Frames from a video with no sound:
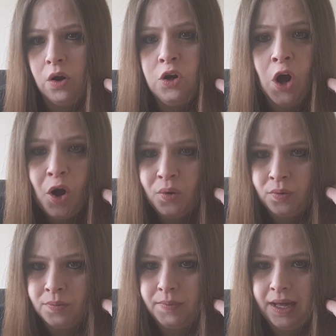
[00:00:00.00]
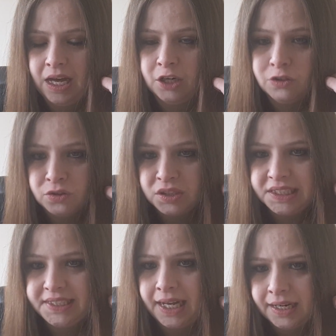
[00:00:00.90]
to know me and
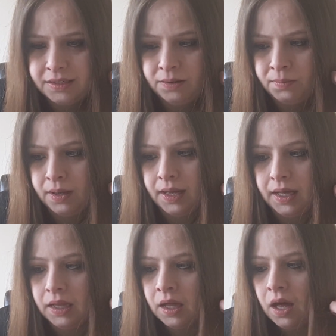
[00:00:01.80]
understand me.